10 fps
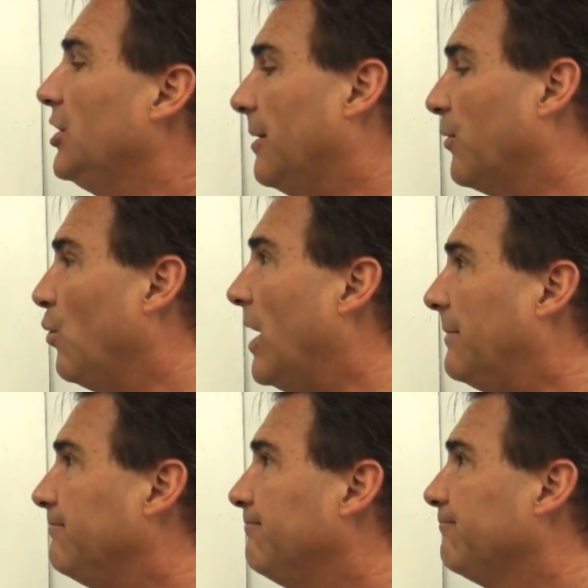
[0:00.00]
Number
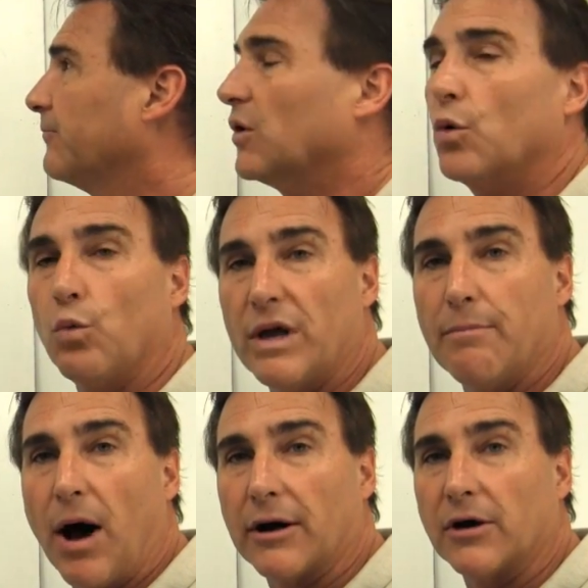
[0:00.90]
1, we
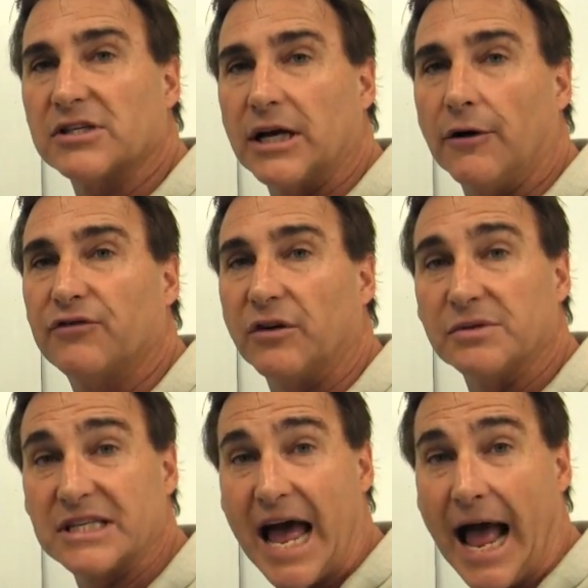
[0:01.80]
bought ourselves
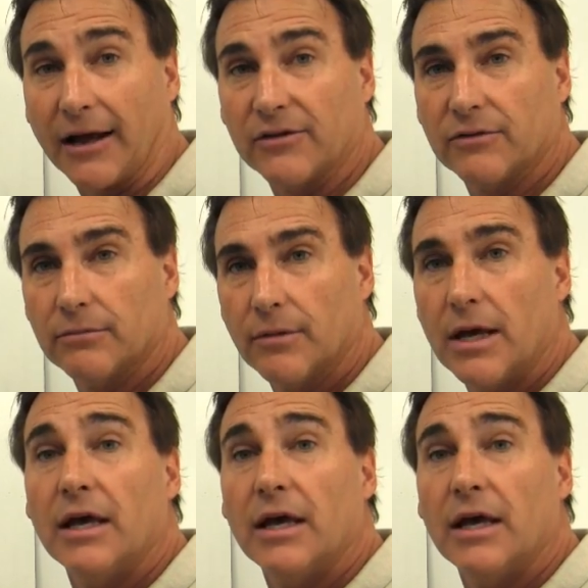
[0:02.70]
some snacks.